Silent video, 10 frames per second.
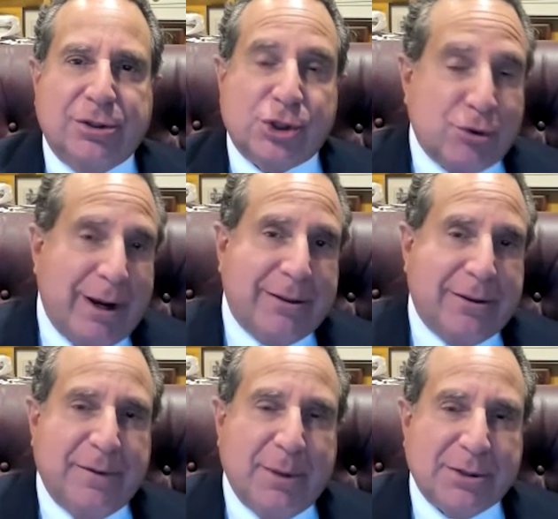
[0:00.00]
strength of
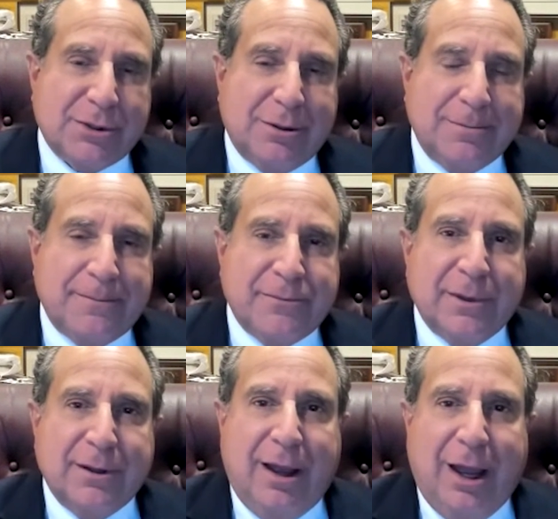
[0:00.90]
the muscle,
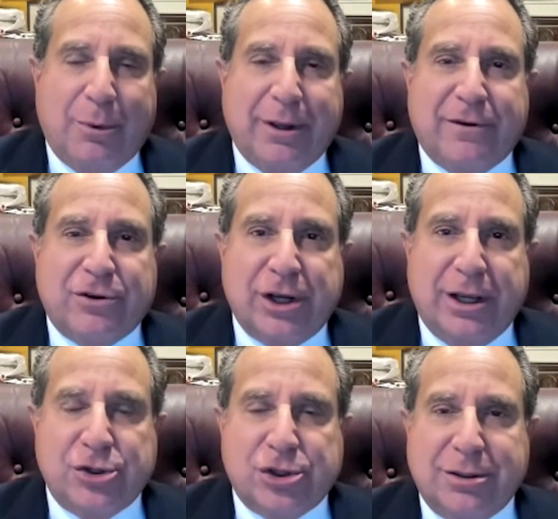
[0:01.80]
and we have a
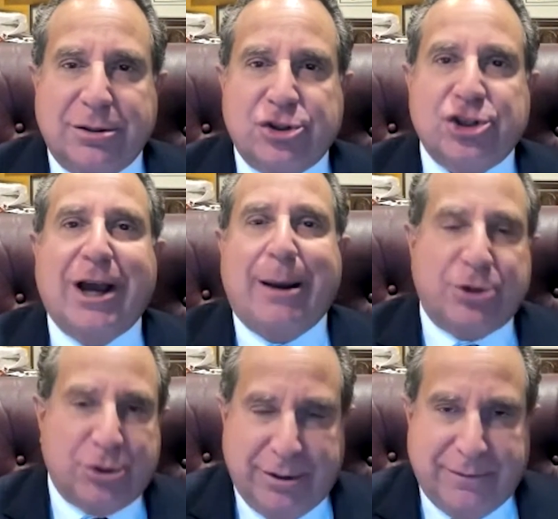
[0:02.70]
change in
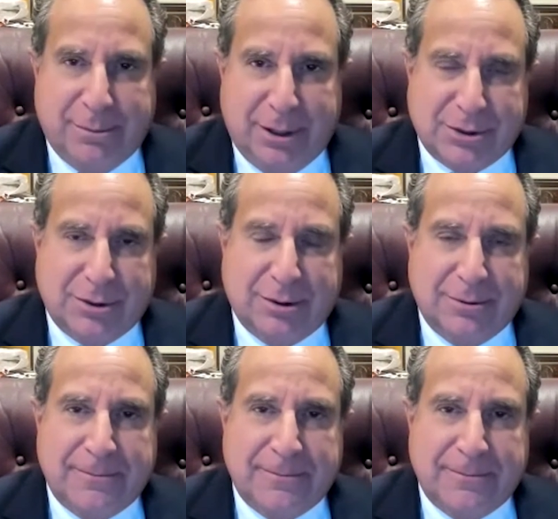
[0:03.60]
geometry of the muscle